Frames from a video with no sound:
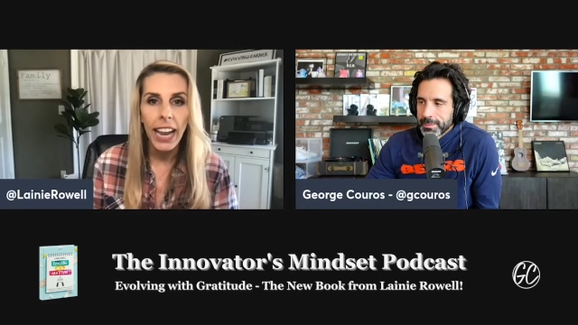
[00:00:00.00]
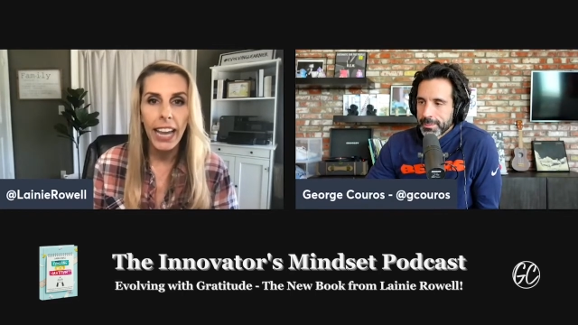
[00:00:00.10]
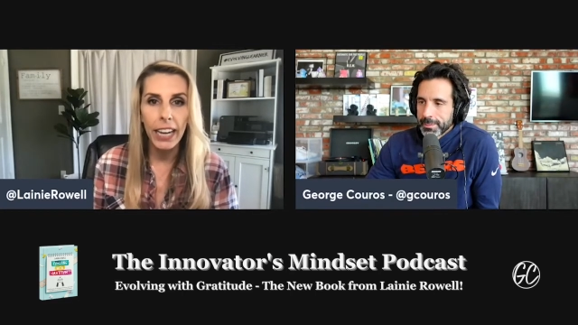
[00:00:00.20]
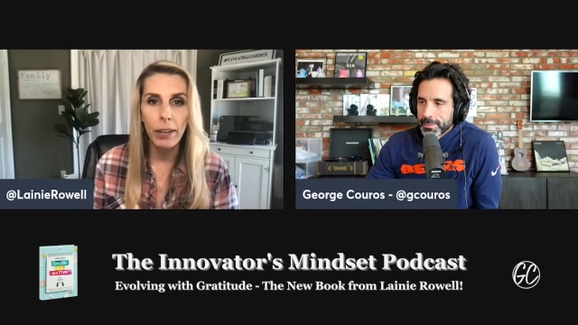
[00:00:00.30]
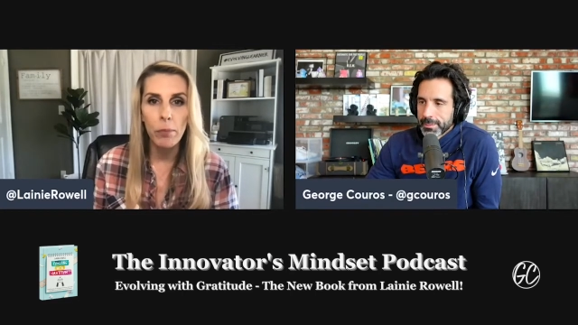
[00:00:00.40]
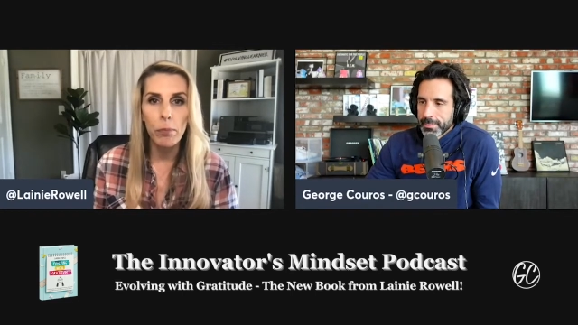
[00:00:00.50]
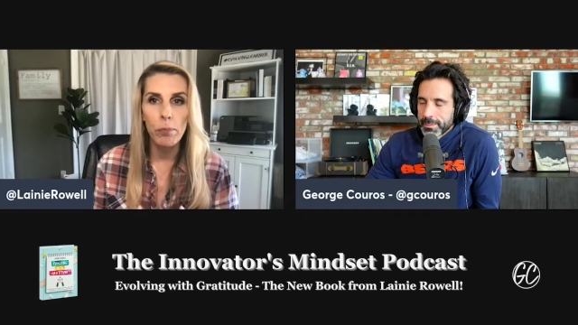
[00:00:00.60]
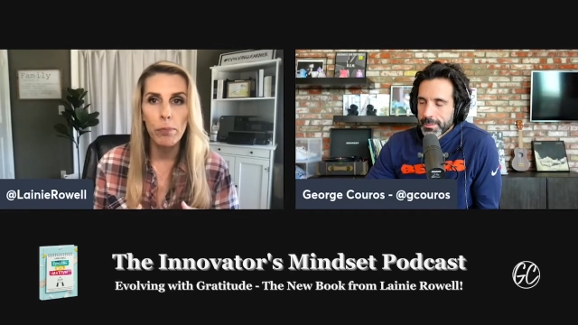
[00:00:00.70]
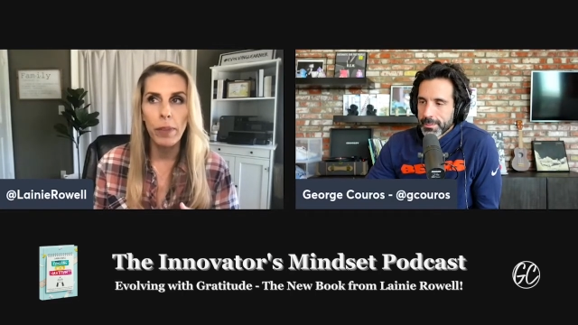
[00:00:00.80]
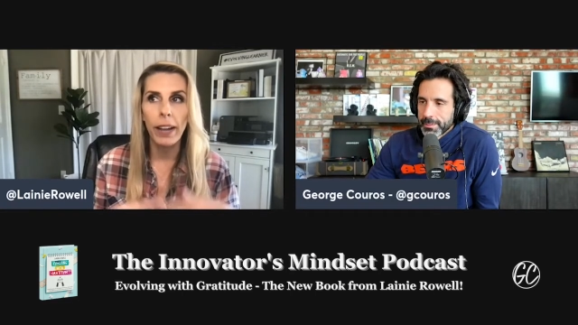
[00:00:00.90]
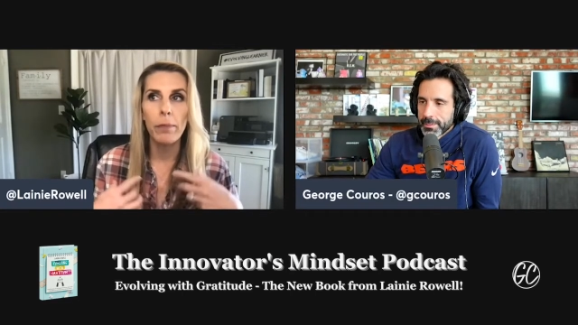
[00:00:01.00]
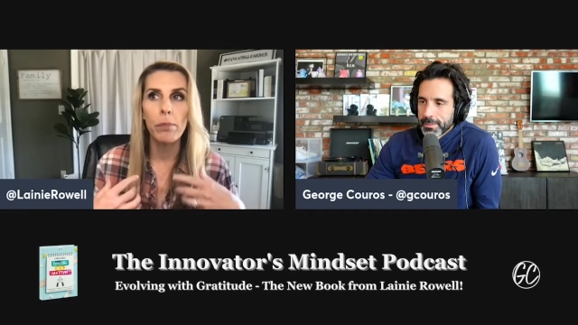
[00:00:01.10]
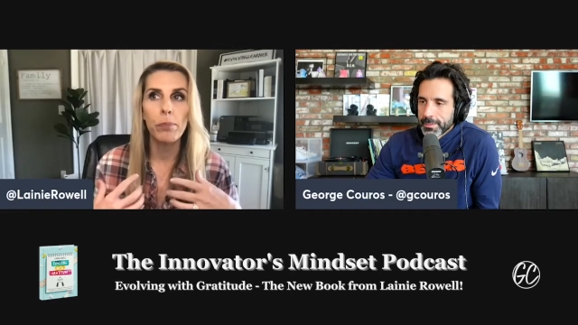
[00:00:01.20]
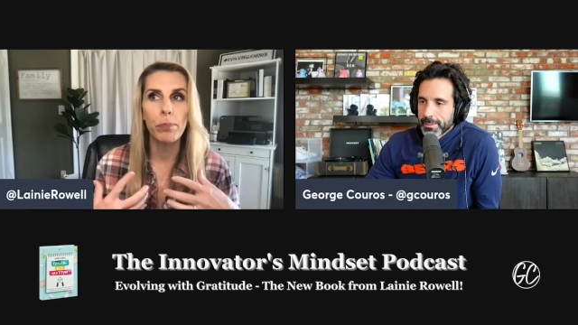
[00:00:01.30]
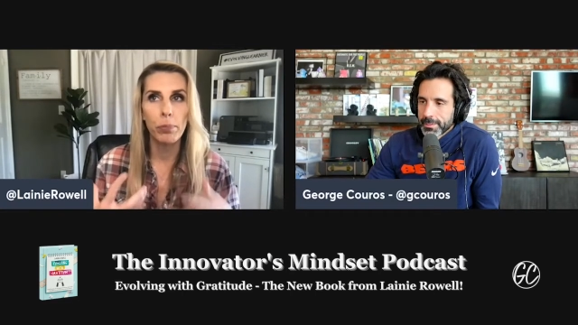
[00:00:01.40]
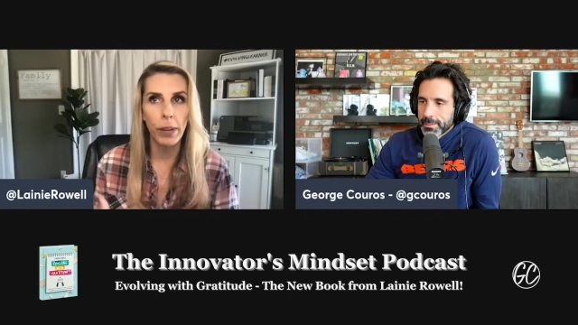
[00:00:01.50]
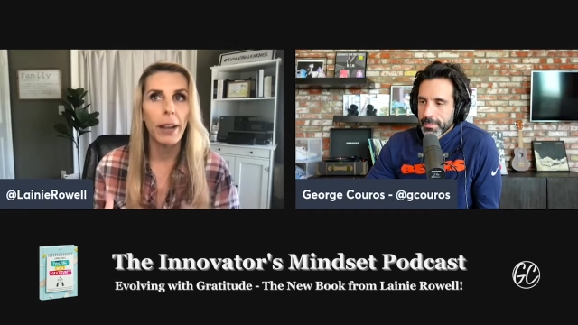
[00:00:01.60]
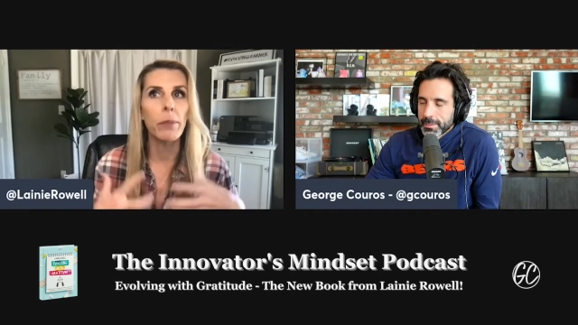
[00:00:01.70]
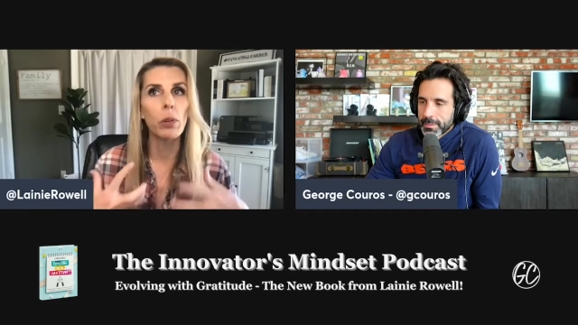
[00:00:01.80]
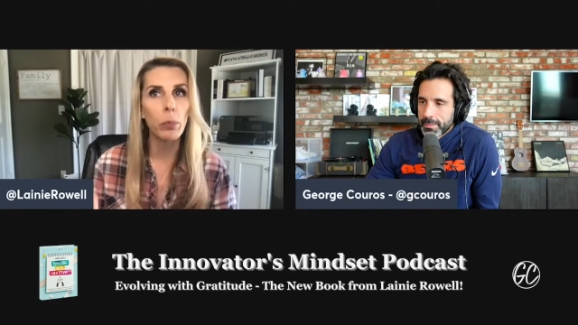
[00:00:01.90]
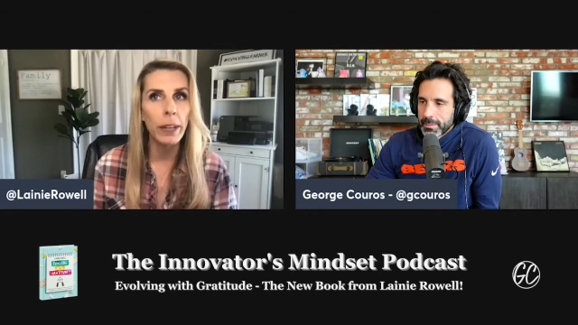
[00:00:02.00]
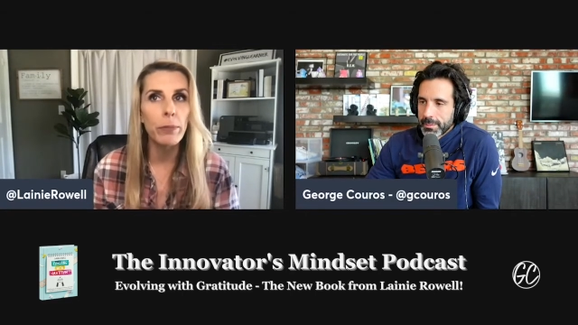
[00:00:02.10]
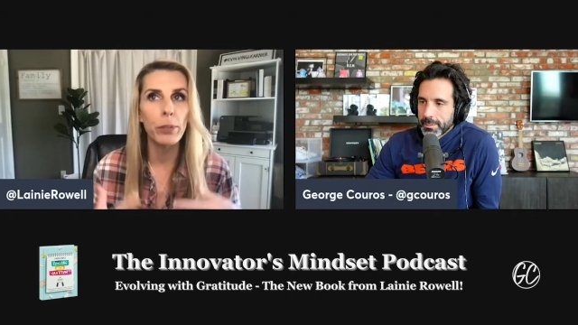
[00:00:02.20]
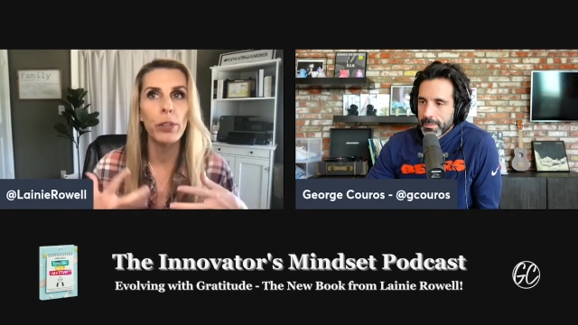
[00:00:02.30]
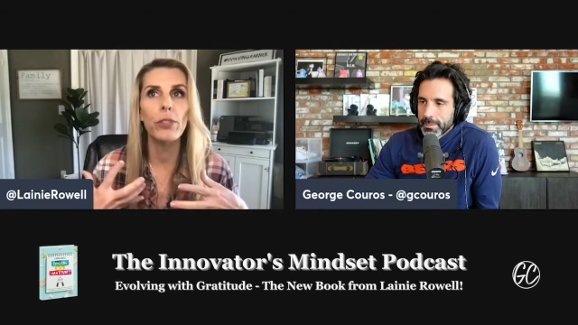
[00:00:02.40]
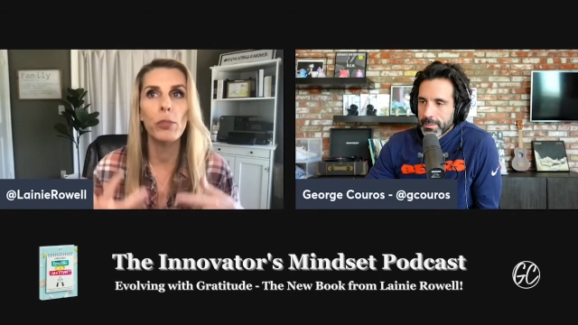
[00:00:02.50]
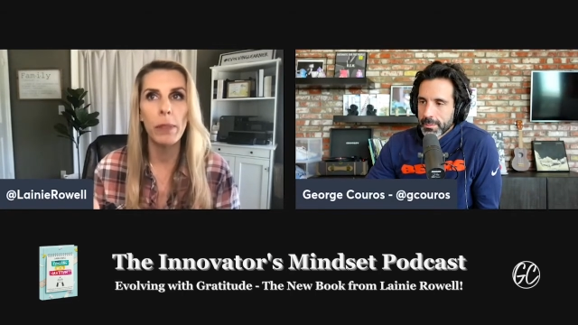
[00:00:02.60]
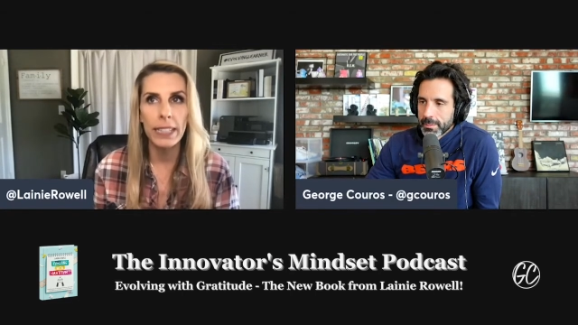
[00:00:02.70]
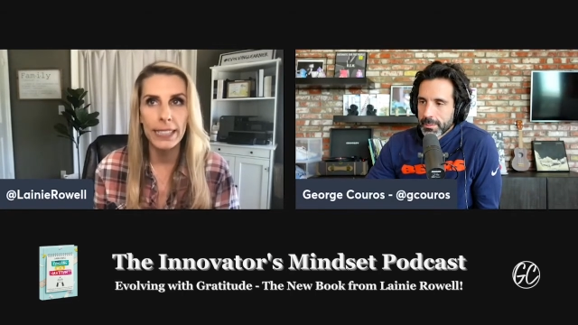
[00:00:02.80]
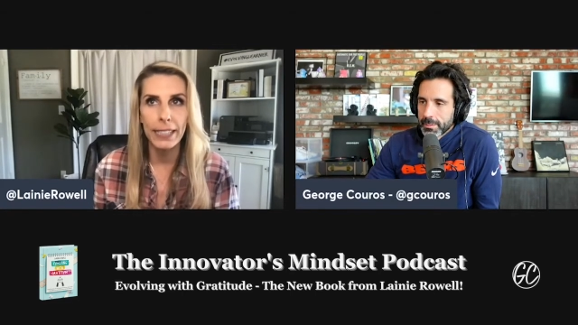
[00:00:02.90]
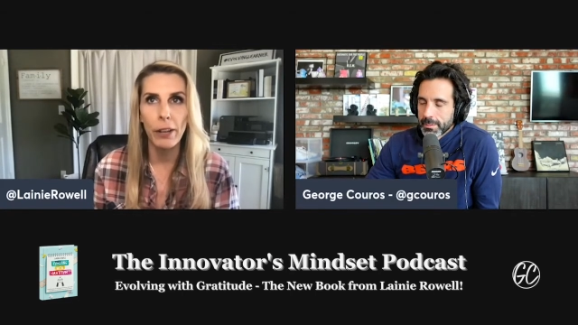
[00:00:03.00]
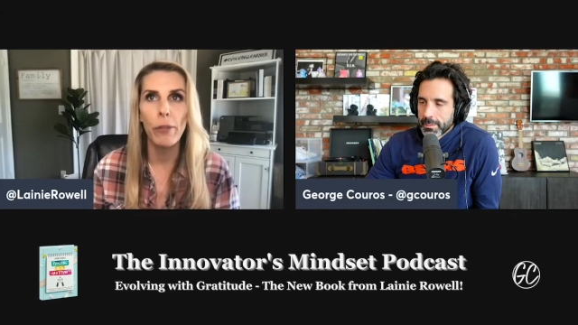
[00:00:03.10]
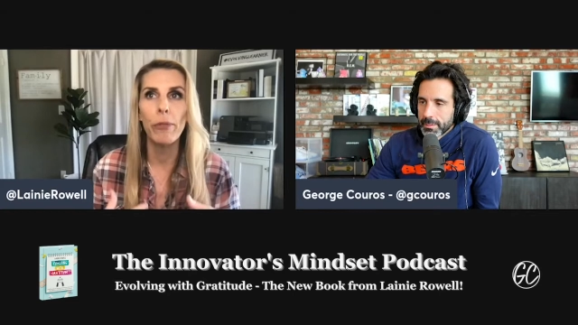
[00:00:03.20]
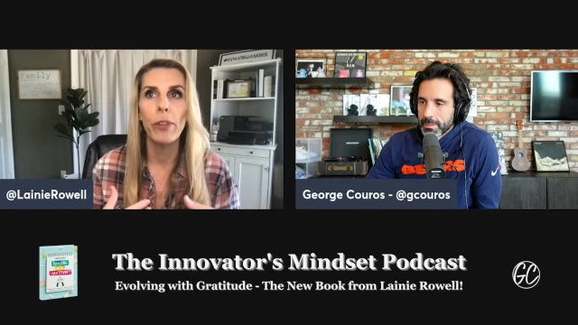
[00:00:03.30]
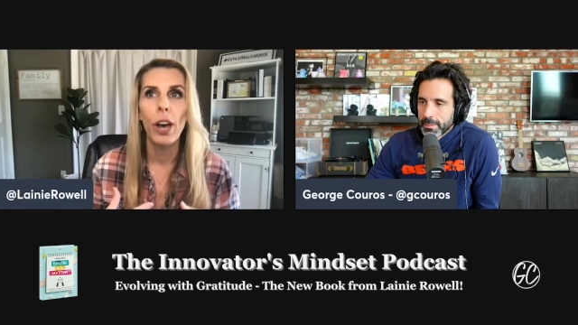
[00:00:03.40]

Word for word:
Speaker 1: And I'm I'm I'm grateful to myself